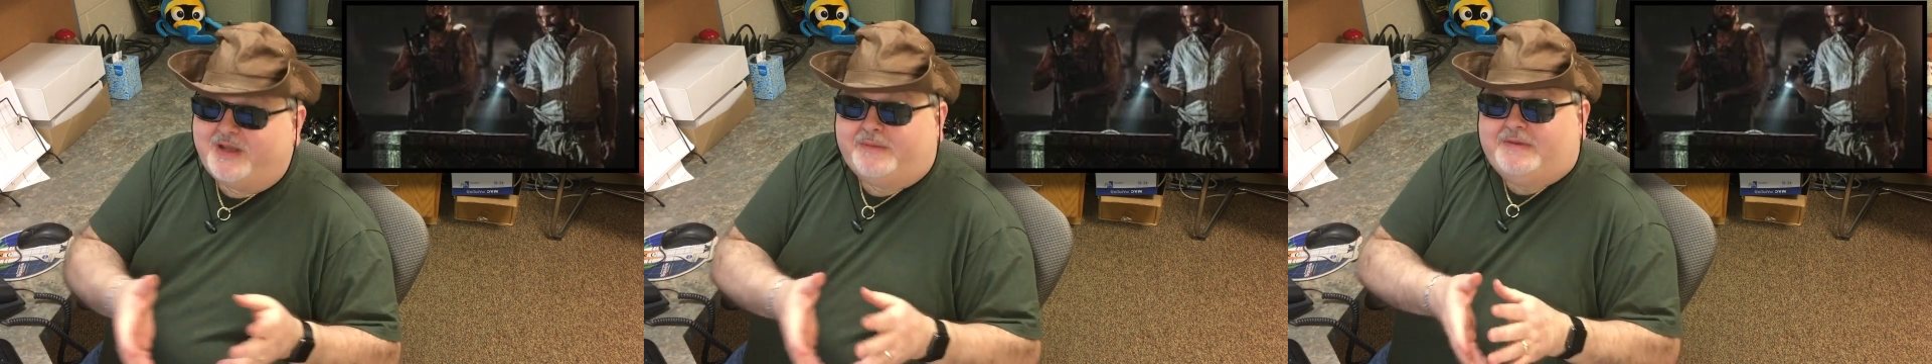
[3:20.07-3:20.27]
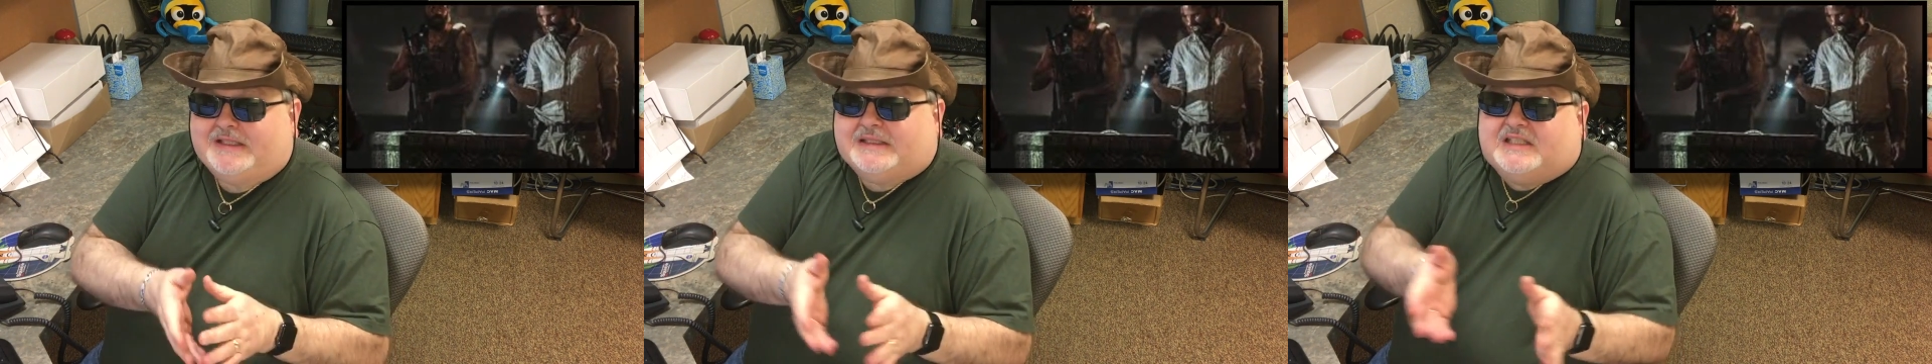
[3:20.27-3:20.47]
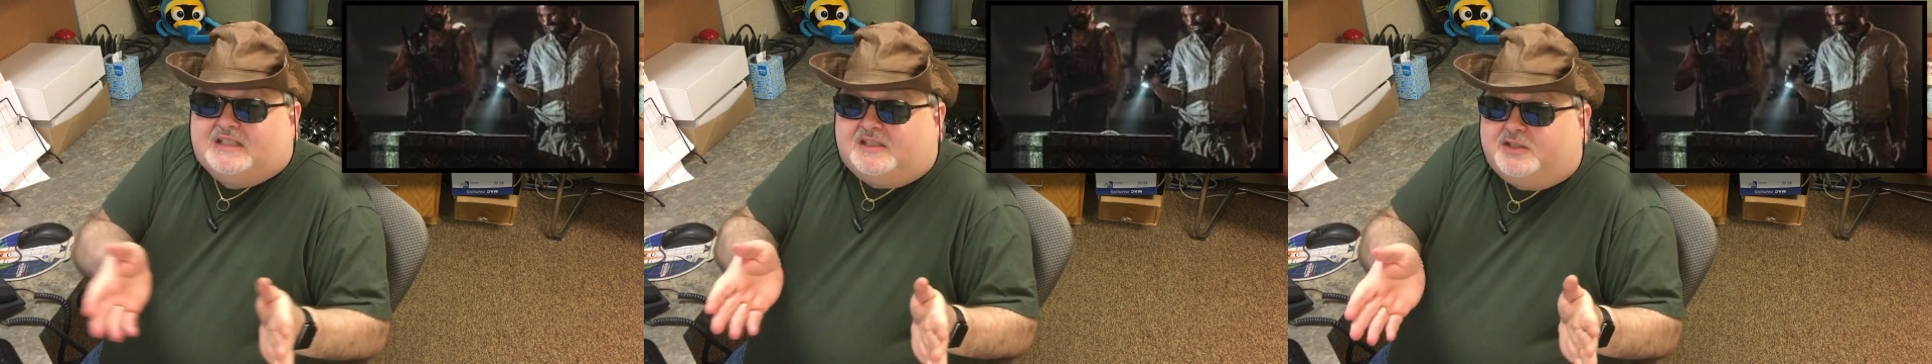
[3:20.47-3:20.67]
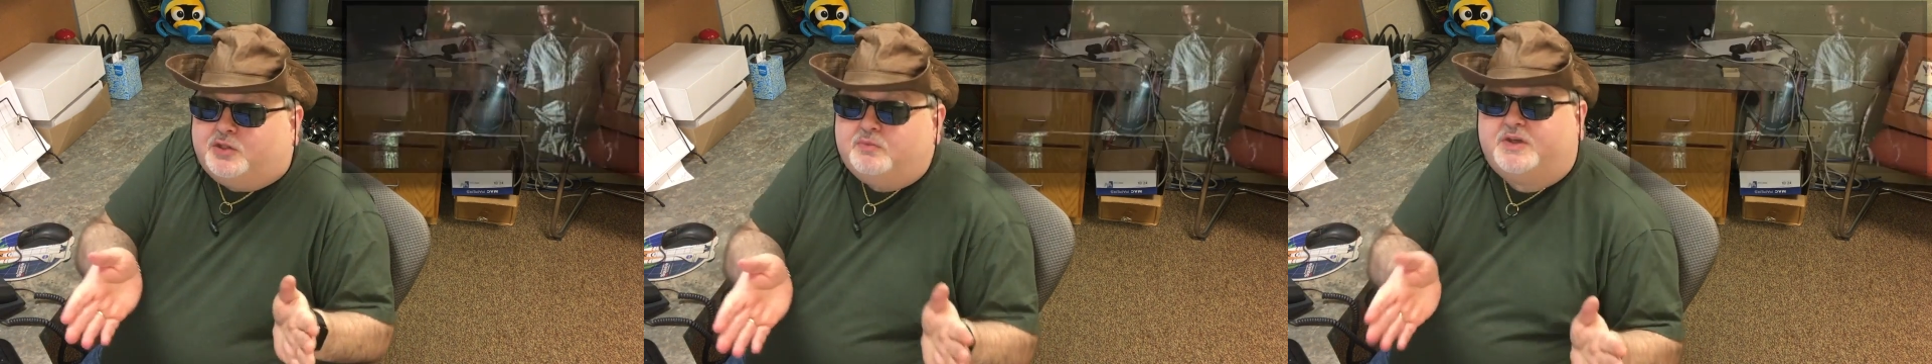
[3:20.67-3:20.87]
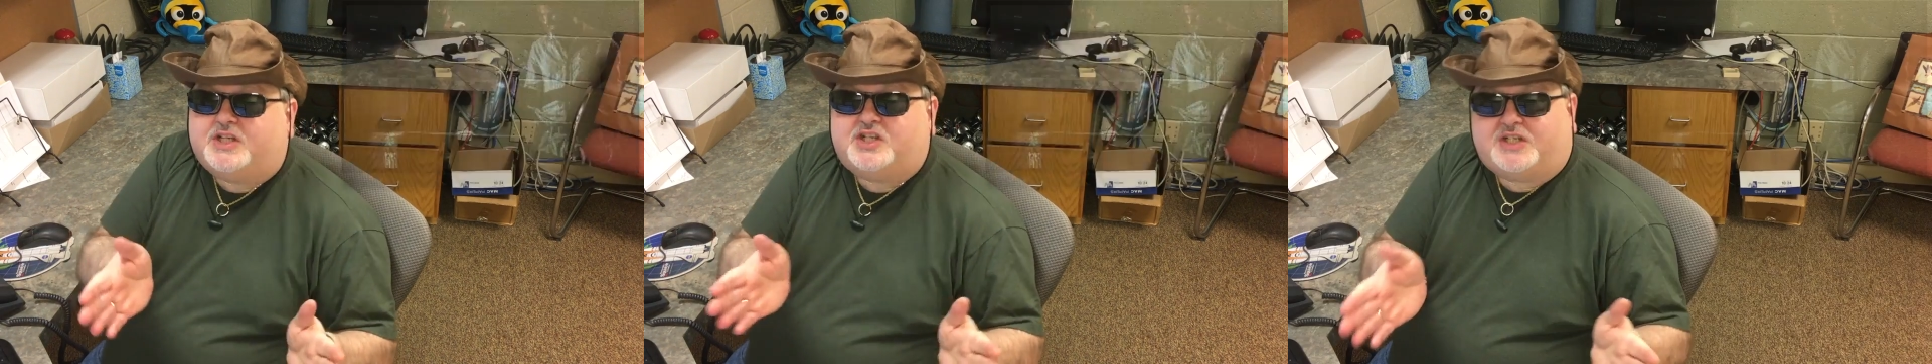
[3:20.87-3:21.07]
maybe a little
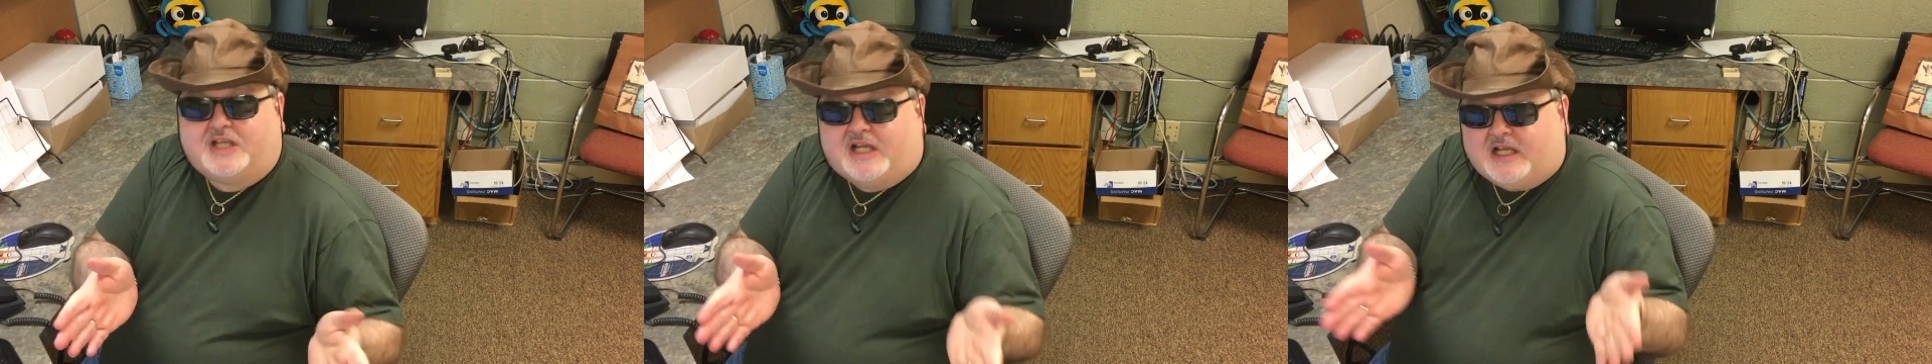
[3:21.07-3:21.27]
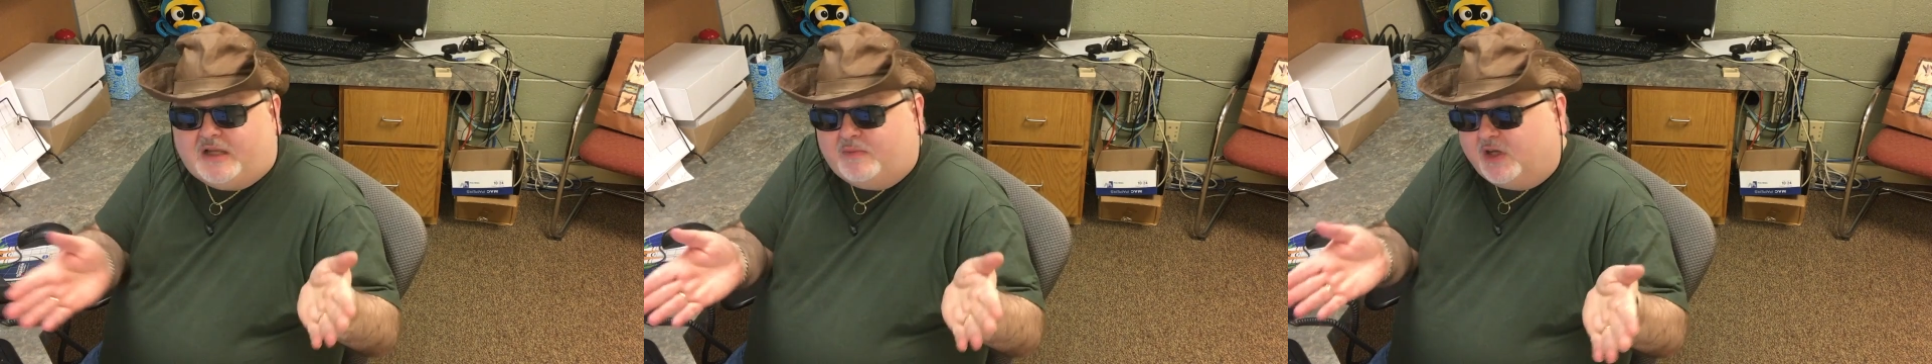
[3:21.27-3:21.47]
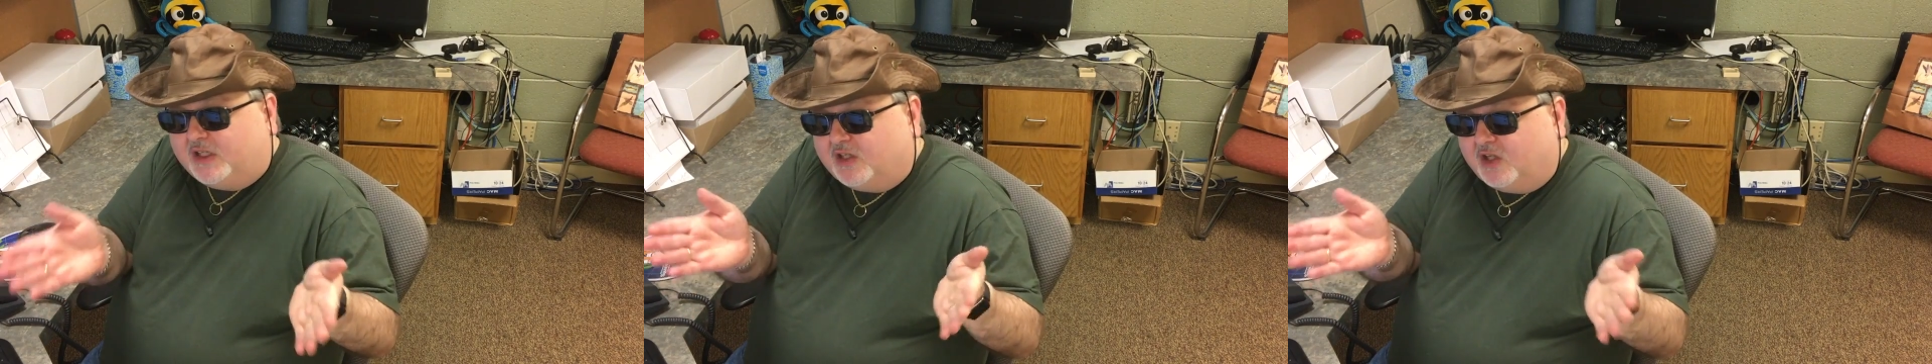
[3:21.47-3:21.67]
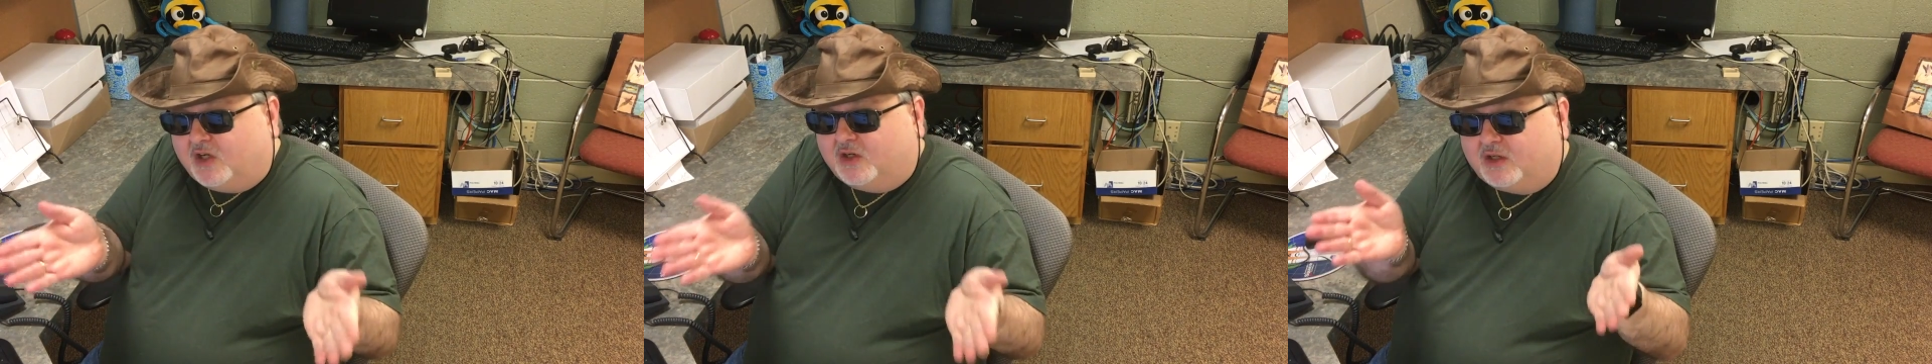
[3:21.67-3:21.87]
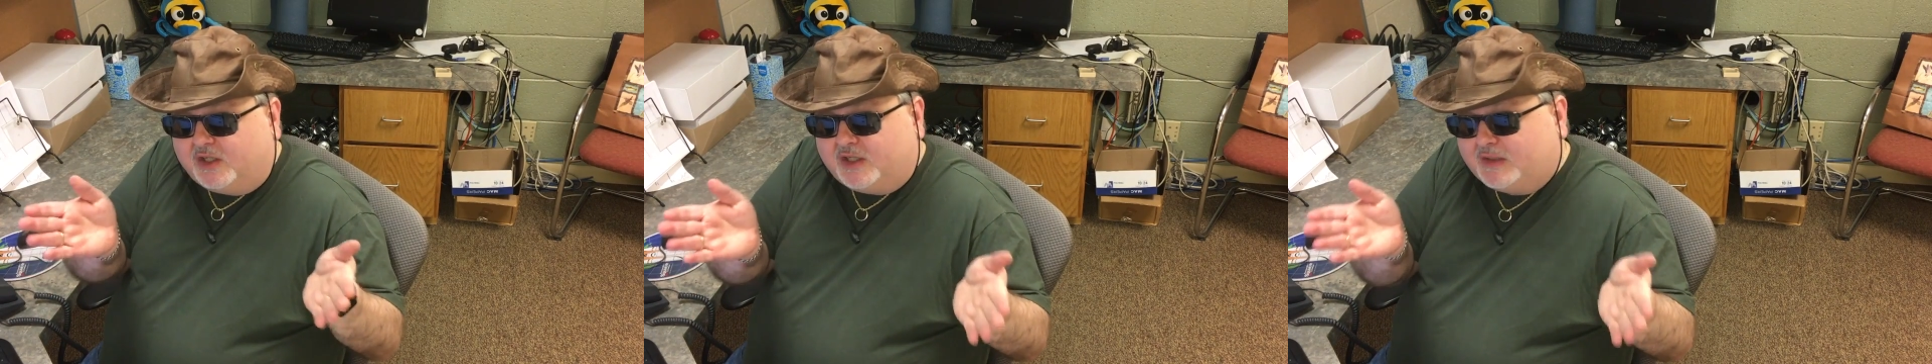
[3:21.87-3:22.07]
too much time on
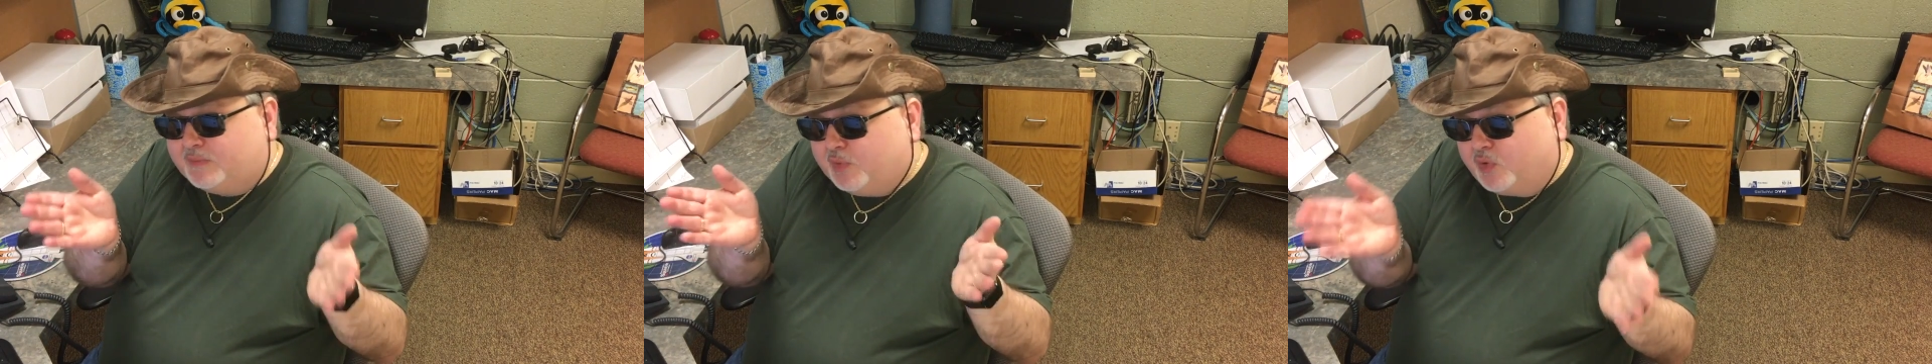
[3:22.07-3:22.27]
Lara